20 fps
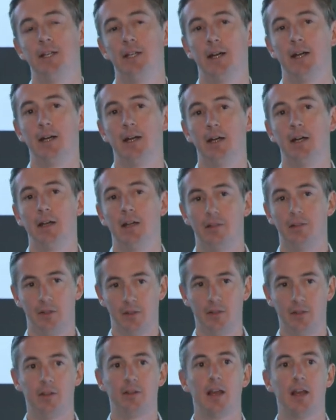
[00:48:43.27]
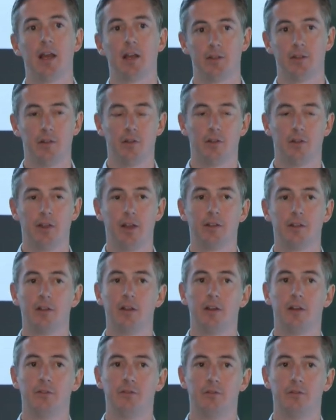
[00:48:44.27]
uh, and the syntax and all that
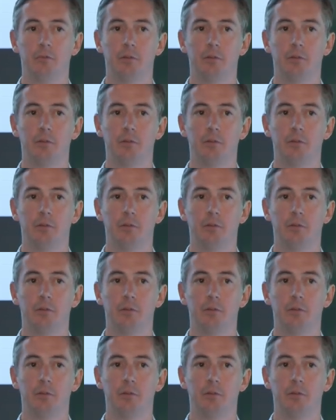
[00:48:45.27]
stuff.